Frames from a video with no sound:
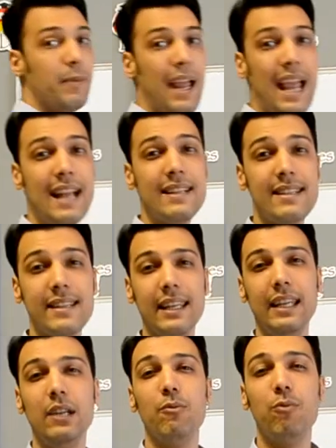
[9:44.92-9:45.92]
ends
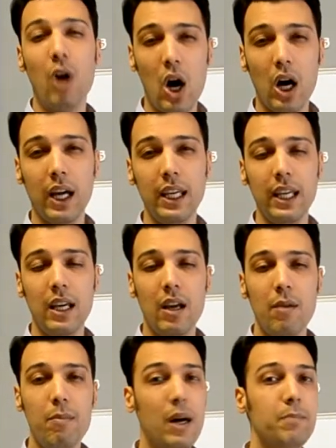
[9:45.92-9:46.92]
in y,
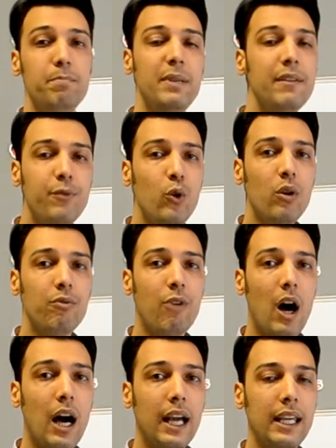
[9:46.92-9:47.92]
but before
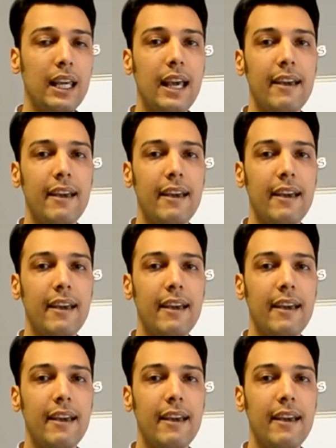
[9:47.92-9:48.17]
y,